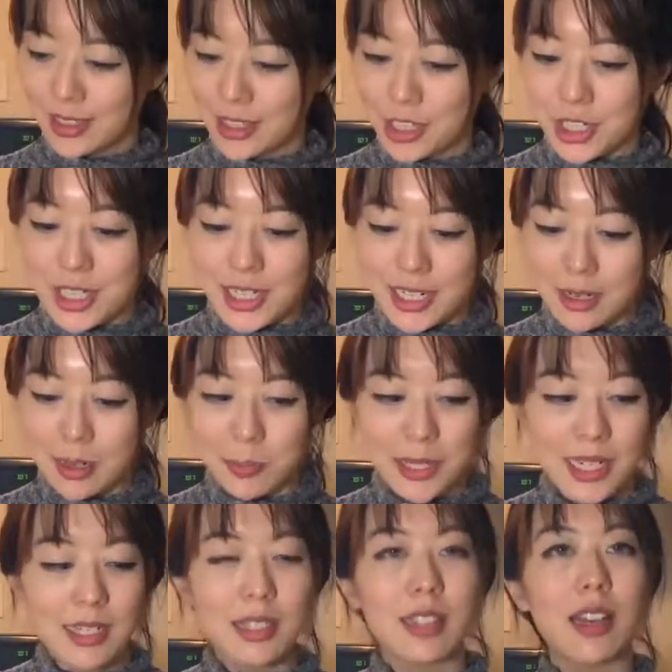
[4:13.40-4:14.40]
You need a
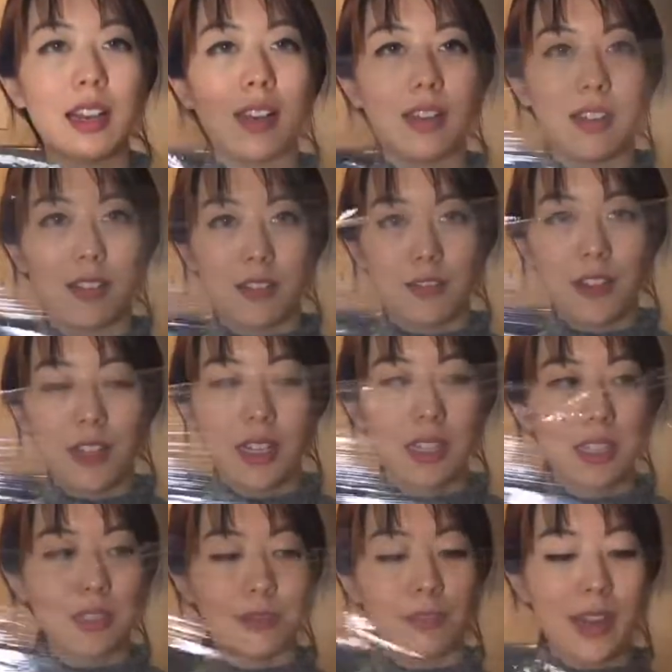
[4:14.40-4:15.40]
piece of
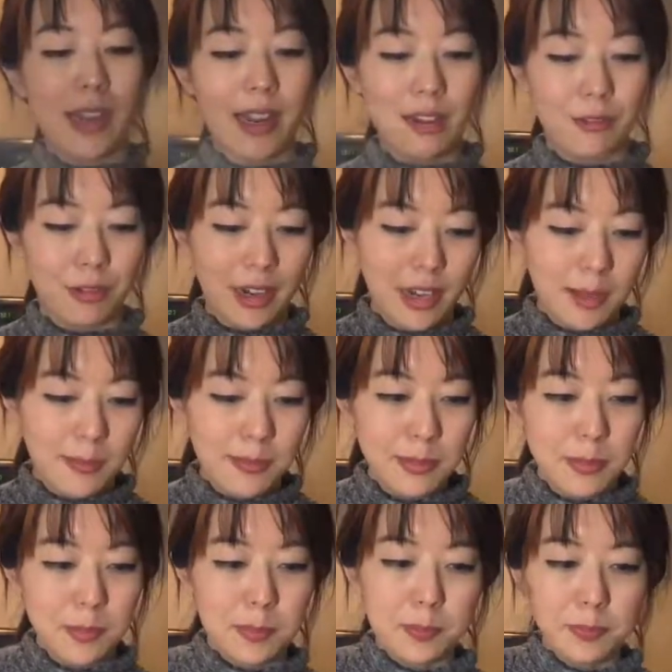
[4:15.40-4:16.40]
saran wrap,
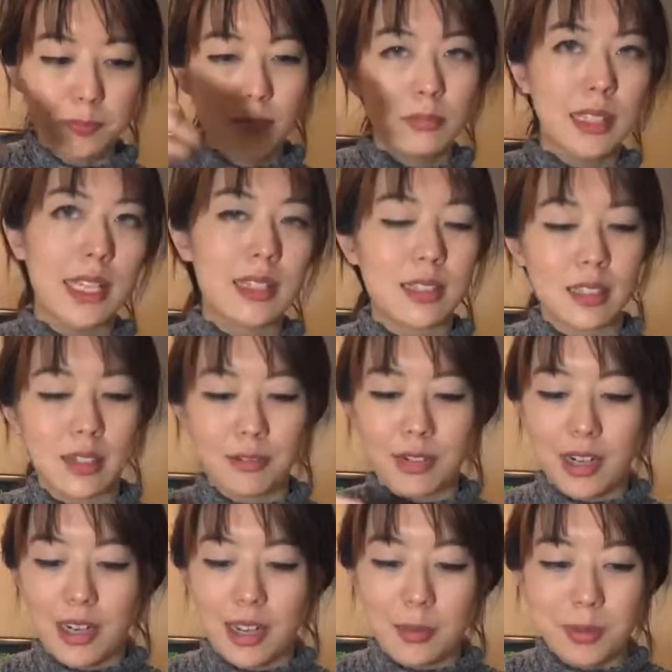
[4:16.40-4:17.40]
plastic
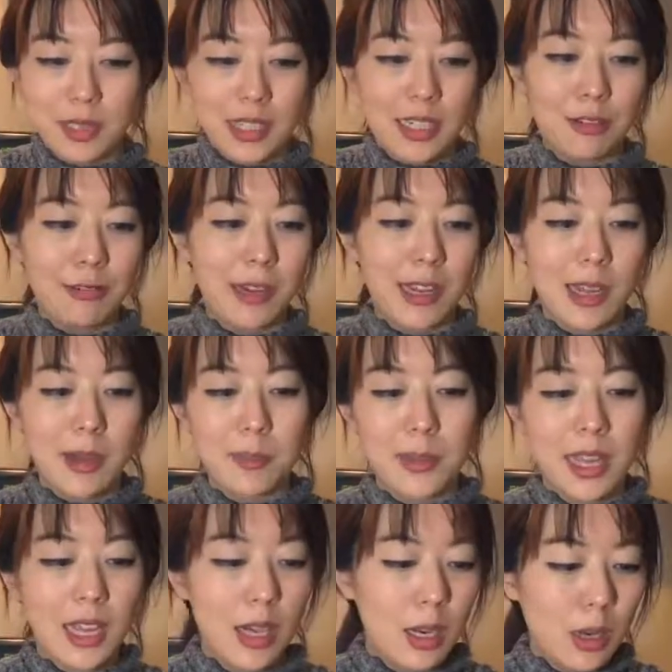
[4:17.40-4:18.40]
wrap, cling wrap,
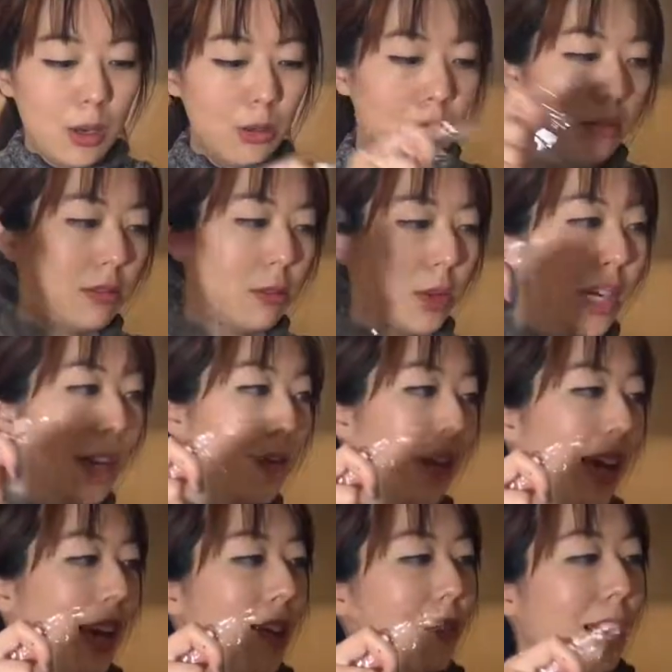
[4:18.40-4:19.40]
whatever
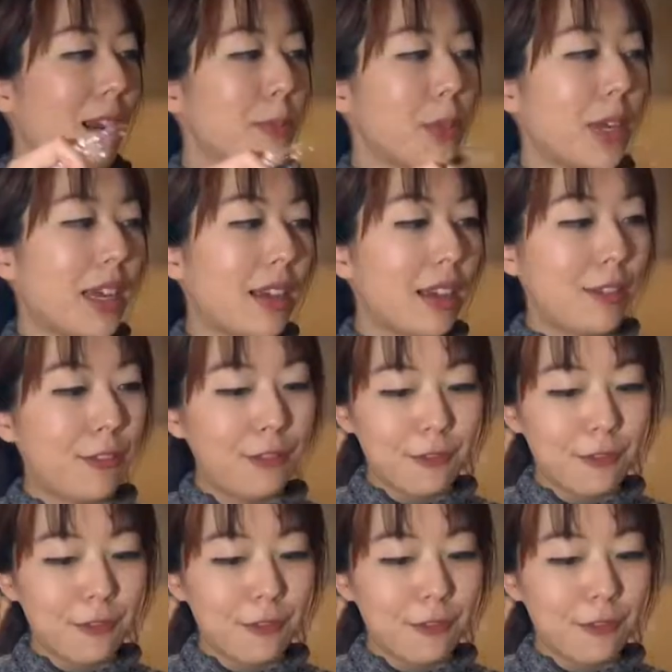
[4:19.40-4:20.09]
kind of wrap you have.